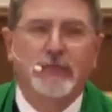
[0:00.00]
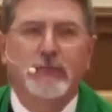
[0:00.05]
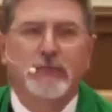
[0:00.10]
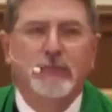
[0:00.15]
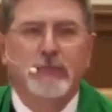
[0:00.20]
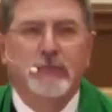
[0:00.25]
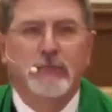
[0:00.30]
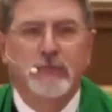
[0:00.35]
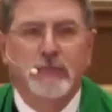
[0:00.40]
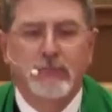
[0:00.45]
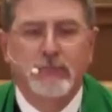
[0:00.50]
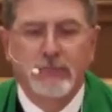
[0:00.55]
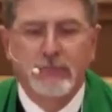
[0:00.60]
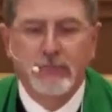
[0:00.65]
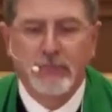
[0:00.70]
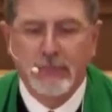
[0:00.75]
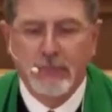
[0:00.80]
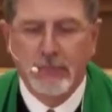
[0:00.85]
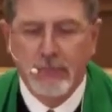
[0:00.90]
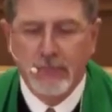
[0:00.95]

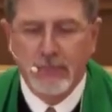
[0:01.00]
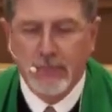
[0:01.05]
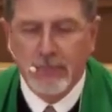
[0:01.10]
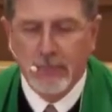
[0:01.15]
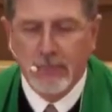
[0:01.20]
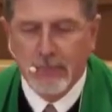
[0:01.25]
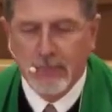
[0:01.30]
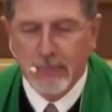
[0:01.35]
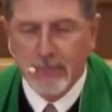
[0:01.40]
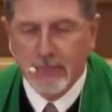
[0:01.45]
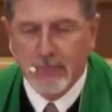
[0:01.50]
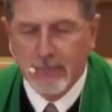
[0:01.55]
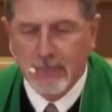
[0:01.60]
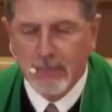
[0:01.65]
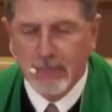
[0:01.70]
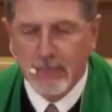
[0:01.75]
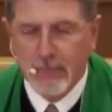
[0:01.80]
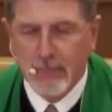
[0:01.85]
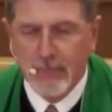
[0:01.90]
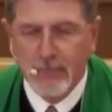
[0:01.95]

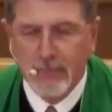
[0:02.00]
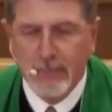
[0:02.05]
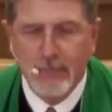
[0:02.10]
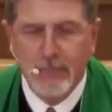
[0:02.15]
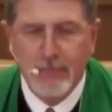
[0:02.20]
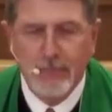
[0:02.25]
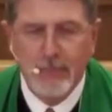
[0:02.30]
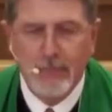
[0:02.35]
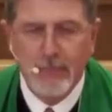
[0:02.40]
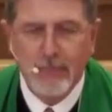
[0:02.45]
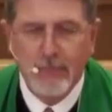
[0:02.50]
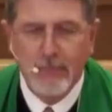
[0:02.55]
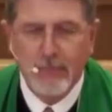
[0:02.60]
Nobody speaks.